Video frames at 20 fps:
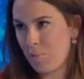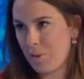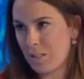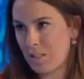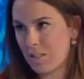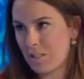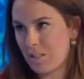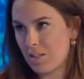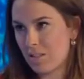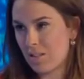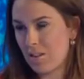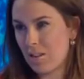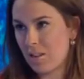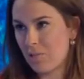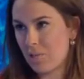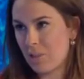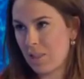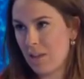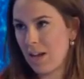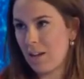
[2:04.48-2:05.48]
Minister and
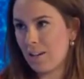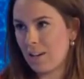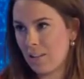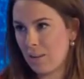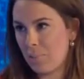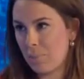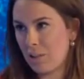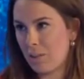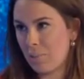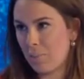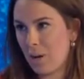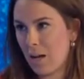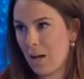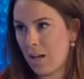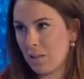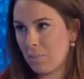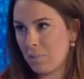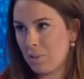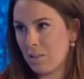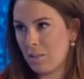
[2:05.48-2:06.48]
without him in the
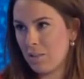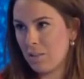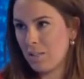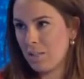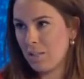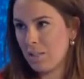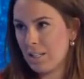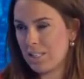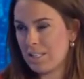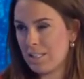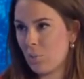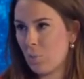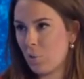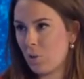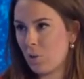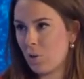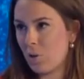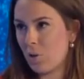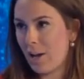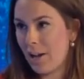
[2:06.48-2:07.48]
Parliament, it's
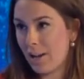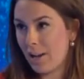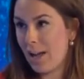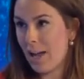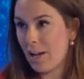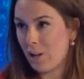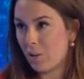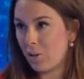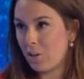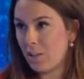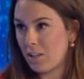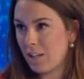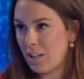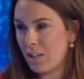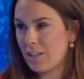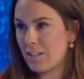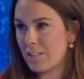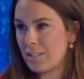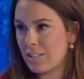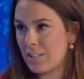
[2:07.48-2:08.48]
somewhat chaotic.
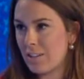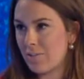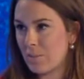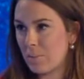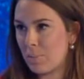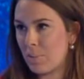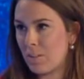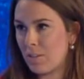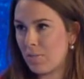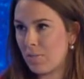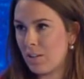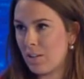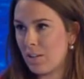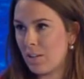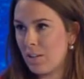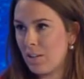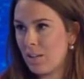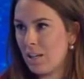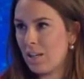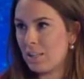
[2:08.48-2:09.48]
He has left a bit of a,
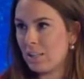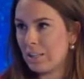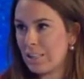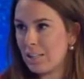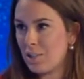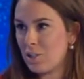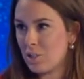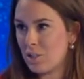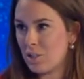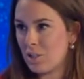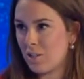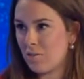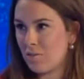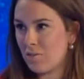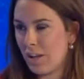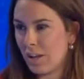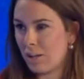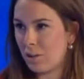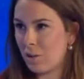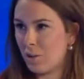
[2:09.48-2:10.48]
a leadership
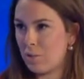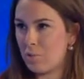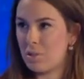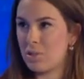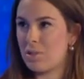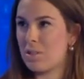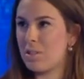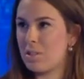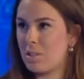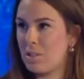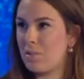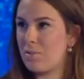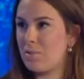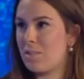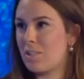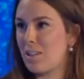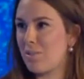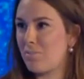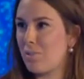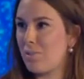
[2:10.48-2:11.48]
vacuum because it
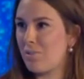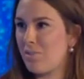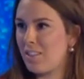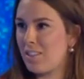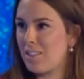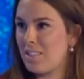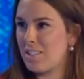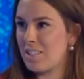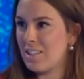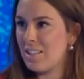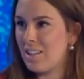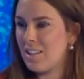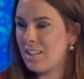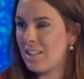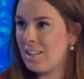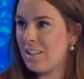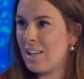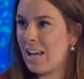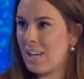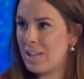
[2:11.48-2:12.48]
seems some of his
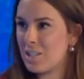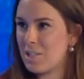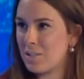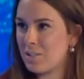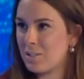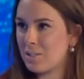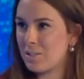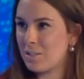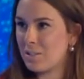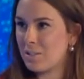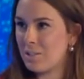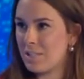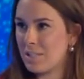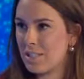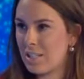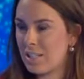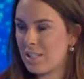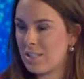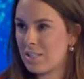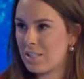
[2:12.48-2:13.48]
national
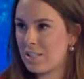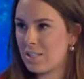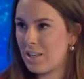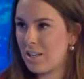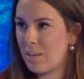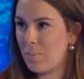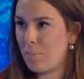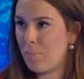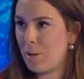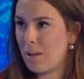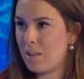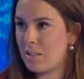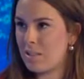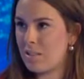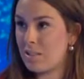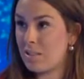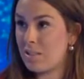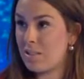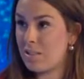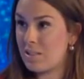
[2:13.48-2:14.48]
senators and MPs
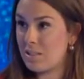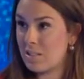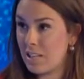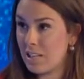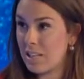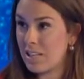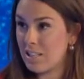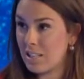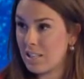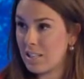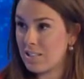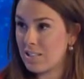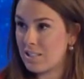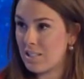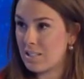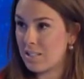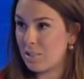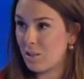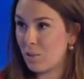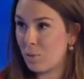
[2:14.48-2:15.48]
see this
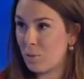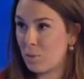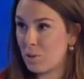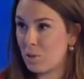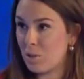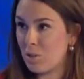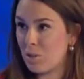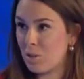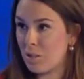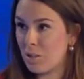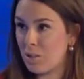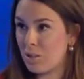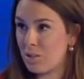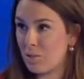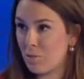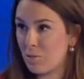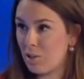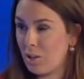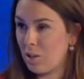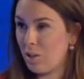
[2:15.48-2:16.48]
as an opportunity
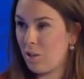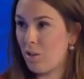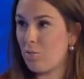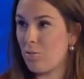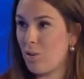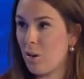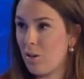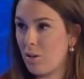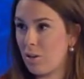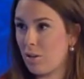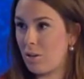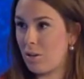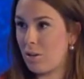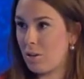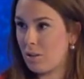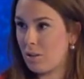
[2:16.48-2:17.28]
to really mm. go rogue.